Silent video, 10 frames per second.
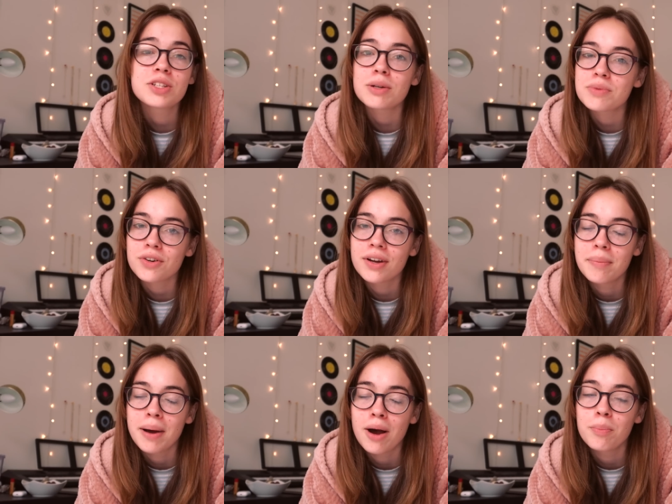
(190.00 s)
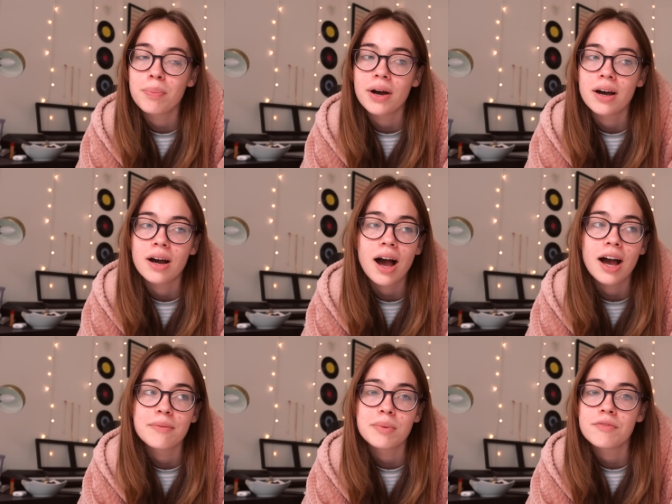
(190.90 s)
which I'm sorry about, but
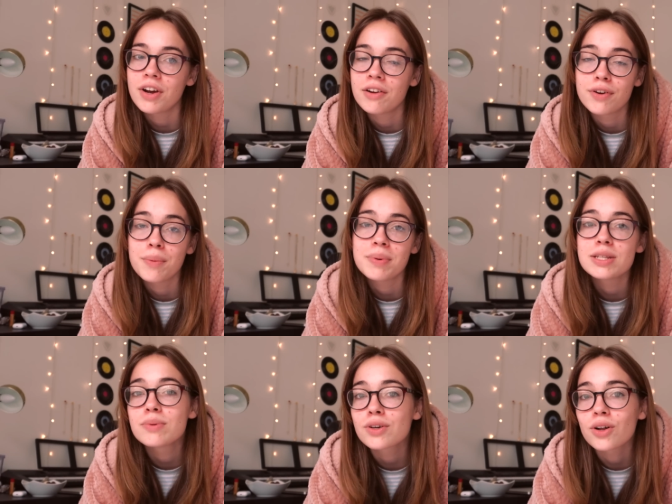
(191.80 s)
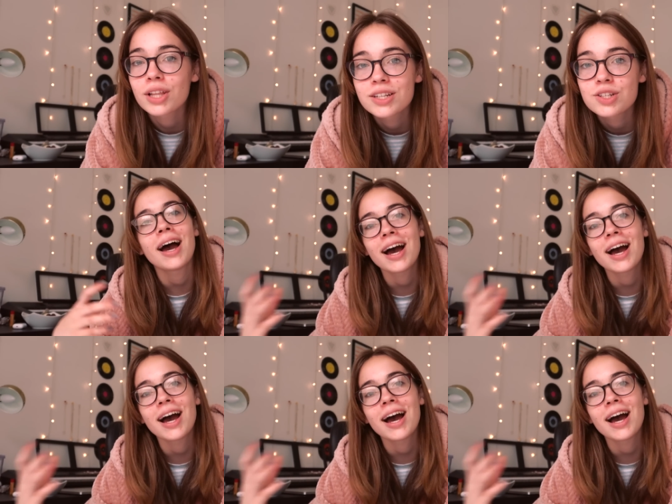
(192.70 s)
I've been very, very busy with college.